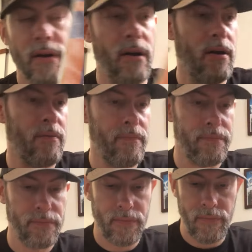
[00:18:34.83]
I'll
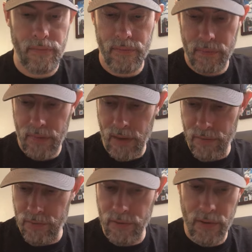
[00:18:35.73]

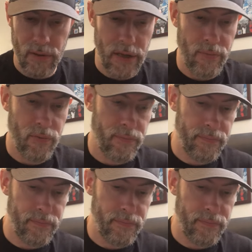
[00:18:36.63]
show you the label.